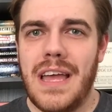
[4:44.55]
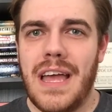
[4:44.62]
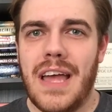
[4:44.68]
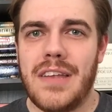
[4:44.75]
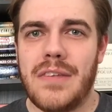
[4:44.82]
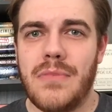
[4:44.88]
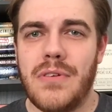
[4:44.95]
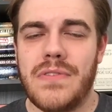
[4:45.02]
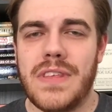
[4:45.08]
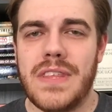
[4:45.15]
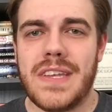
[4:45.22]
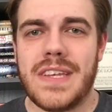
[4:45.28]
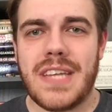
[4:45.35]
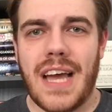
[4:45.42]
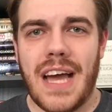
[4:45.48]
has moved to
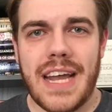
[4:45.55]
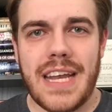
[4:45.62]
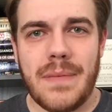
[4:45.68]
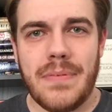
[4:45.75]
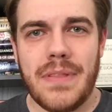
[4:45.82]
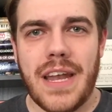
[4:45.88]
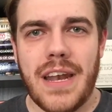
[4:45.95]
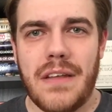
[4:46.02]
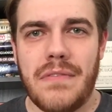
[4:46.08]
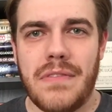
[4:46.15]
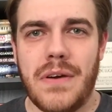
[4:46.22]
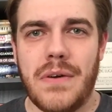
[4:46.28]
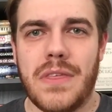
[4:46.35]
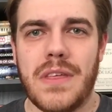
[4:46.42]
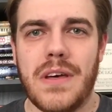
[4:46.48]
this tiny planet of
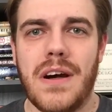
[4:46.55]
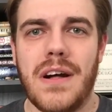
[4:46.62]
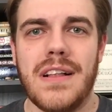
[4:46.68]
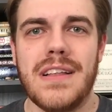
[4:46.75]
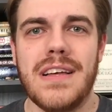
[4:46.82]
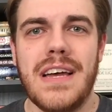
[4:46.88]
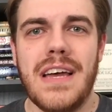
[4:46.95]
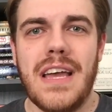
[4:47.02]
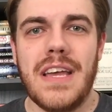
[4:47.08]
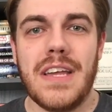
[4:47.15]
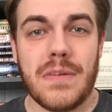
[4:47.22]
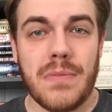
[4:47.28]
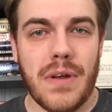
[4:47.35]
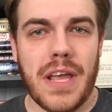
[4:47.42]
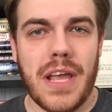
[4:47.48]
Lothal,
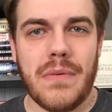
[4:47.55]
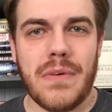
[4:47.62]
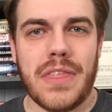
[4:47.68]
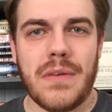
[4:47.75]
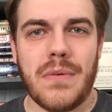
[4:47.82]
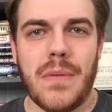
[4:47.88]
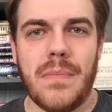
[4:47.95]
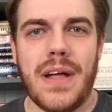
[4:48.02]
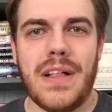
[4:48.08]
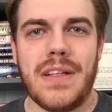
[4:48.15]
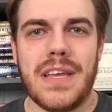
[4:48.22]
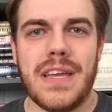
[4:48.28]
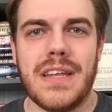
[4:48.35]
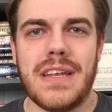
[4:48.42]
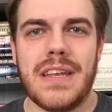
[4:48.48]
is working with the
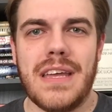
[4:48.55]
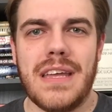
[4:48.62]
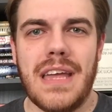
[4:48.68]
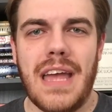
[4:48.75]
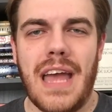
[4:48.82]
Rebellion,